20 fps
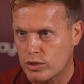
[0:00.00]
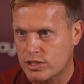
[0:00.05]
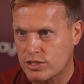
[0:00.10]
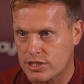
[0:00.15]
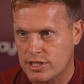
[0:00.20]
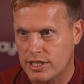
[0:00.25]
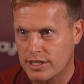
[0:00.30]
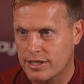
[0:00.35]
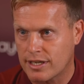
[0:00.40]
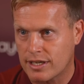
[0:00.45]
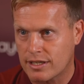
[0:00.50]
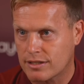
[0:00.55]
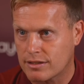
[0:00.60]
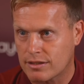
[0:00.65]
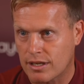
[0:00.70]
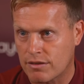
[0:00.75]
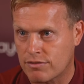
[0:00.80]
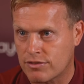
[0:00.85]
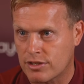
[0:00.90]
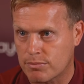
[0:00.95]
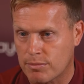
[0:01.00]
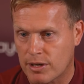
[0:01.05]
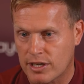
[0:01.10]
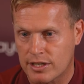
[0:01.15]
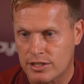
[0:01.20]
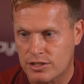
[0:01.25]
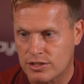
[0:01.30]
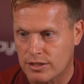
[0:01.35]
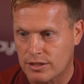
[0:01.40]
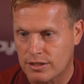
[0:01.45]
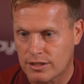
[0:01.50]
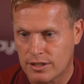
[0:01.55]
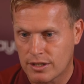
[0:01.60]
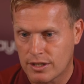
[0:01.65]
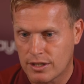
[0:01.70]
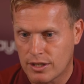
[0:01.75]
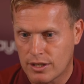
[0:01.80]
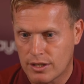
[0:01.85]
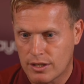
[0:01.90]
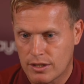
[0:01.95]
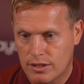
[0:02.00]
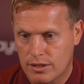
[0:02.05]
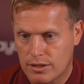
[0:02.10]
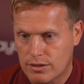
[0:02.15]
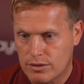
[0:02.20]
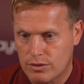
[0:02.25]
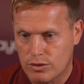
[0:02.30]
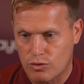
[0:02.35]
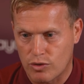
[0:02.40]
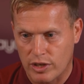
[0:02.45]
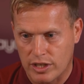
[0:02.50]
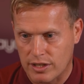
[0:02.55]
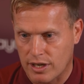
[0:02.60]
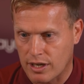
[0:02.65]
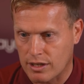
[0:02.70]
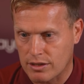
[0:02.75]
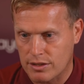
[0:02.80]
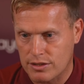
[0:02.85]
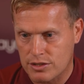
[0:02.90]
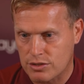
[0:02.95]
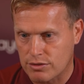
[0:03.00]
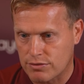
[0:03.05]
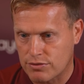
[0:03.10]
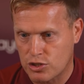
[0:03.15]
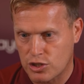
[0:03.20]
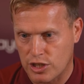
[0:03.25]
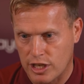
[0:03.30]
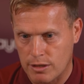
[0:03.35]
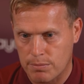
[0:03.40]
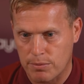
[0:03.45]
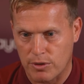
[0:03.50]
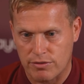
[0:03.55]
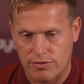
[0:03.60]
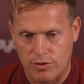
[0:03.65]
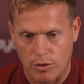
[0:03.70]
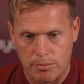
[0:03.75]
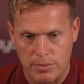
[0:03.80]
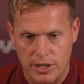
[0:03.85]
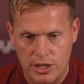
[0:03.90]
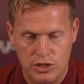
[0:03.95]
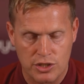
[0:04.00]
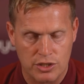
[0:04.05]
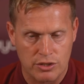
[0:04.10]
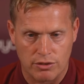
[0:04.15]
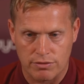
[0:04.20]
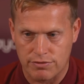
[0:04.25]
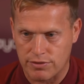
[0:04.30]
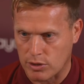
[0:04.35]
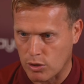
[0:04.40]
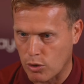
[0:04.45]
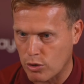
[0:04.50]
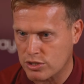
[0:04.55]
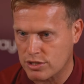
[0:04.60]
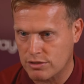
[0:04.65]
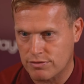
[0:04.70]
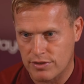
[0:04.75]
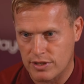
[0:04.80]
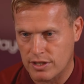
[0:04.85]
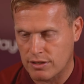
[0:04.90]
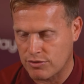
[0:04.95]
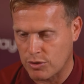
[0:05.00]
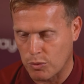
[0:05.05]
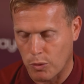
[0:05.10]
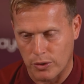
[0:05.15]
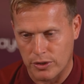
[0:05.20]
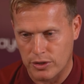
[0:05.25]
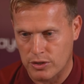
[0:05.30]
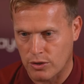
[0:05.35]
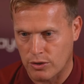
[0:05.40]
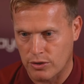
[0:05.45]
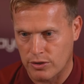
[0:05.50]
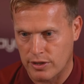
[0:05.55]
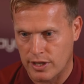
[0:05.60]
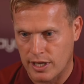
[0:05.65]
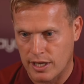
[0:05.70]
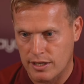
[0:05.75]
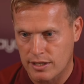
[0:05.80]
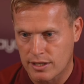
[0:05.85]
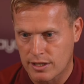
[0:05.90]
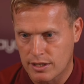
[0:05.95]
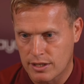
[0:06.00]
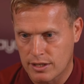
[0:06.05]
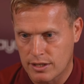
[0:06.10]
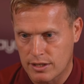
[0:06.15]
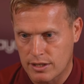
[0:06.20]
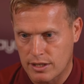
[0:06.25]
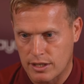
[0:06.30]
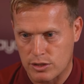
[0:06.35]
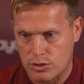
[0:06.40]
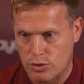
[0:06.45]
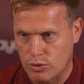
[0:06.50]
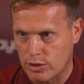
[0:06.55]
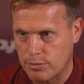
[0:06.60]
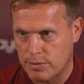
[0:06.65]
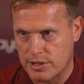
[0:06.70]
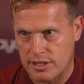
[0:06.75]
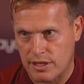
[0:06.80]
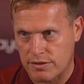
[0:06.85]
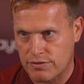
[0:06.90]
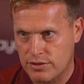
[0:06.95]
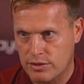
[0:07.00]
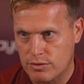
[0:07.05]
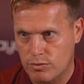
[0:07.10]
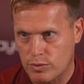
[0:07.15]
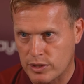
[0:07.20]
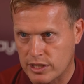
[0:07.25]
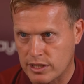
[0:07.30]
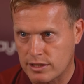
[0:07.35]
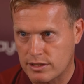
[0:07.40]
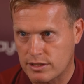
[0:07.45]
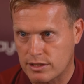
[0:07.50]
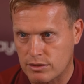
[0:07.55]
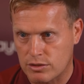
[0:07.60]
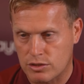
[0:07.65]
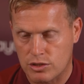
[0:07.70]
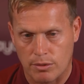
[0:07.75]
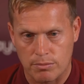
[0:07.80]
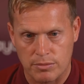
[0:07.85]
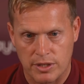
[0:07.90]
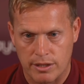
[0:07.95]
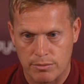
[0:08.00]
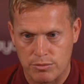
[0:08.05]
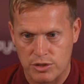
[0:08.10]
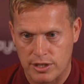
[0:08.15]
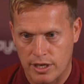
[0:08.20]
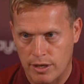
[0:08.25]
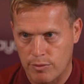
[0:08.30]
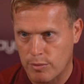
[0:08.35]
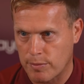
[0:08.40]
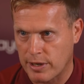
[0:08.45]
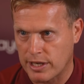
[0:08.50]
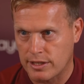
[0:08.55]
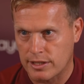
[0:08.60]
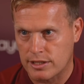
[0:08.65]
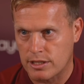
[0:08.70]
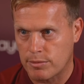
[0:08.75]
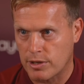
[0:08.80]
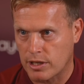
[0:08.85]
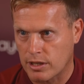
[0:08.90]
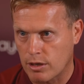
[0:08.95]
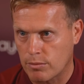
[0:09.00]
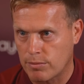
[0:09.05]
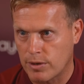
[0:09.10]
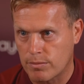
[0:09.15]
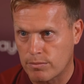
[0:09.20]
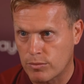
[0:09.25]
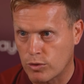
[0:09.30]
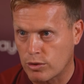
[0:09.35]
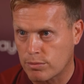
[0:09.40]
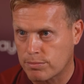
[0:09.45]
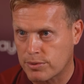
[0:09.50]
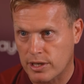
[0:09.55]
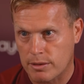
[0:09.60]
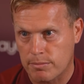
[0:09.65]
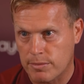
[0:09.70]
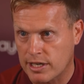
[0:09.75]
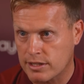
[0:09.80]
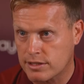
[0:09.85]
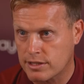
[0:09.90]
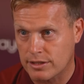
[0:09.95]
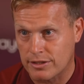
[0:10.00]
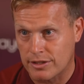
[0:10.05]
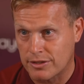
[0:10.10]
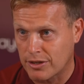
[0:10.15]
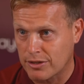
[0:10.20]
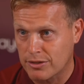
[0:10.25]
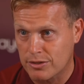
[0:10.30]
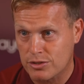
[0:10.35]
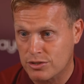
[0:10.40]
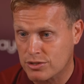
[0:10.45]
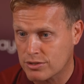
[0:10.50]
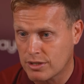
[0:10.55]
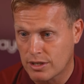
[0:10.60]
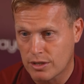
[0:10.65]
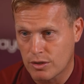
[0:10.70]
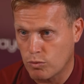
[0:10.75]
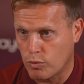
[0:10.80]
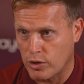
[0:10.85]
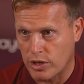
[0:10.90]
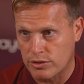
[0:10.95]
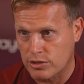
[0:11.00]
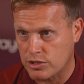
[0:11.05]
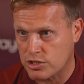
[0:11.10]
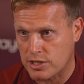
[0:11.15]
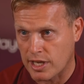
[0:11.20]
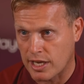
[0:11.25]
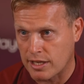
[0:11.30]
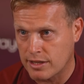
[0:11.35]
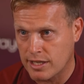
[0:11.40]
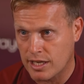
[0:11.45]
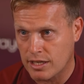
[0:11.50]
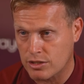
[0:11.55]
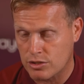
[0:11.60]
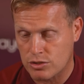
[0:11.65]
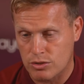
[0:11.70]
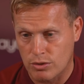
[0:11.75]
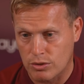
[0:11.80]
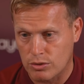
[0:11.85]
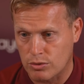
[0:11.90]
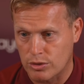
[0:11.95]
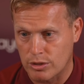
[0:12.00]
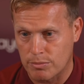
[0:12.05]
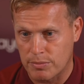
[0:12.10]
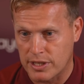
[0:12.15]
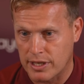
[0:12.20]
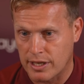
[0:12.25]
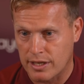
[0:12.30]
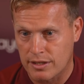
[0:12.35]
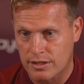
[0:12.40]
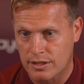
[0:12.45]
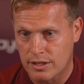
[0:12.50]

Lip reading: would say that. Every manager, regardless of shape or formation or philosophy, if you want to call it that, is going to be different. We need to, some games, yeah, we might need to be a little bit more pragmatic than others. We understand that. It's not going to be